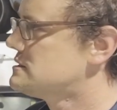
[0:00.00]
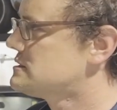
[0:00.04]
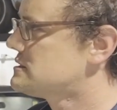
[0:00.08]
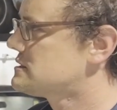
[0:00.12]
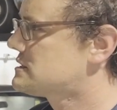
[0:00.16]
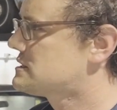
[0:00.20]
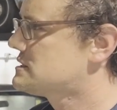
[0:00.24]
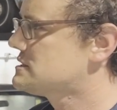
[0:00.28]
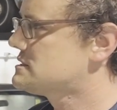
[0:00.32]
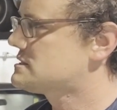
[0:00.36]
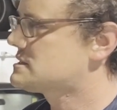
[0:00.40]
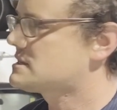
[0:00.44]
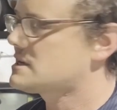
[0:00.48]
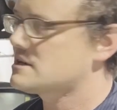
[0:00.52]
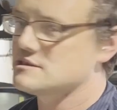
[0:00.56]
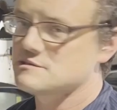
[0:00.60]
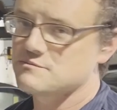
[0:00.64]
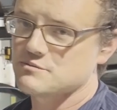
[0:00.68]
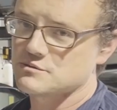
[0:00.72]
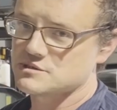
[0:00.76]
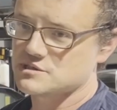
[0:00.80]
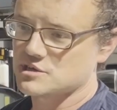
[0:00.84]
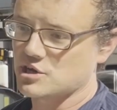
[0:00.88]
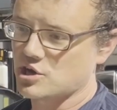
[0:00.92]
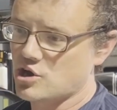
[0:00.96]
because this car's
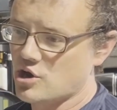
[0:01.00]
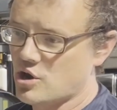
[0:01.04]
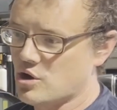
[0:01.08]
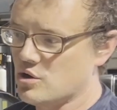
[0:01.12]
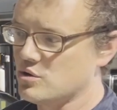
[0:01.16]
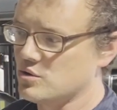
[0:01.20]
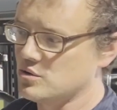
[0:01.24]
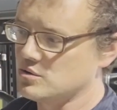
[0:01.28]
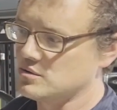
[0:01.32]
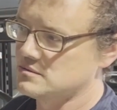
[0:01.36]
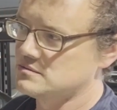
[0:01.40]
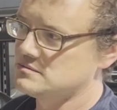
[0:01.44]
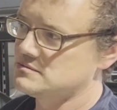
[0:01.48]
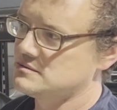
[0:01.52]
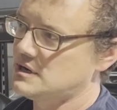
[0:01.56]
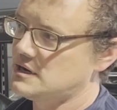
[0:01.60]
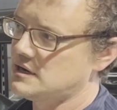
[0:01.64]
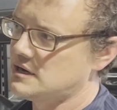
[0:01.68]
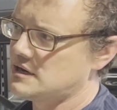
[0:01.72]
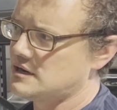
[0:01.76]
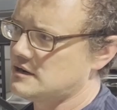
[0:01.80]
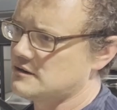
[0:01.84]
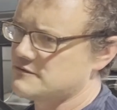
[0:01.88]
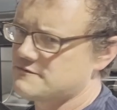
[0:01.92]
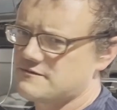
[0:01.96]
supposed to go
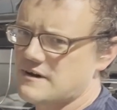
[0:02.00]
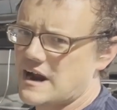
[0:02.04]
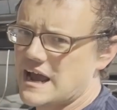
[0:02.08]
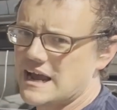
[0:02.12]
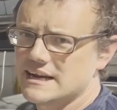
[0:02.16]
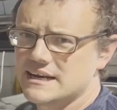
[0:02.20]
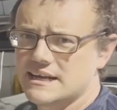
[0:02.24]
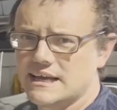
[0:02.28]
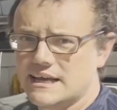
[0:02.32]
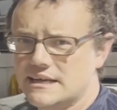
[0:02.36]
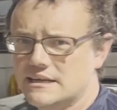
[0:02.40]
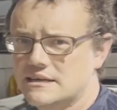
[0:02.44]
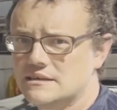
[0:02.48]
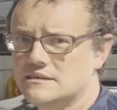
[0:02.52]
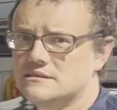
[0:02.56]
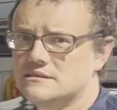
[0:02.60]
Friday.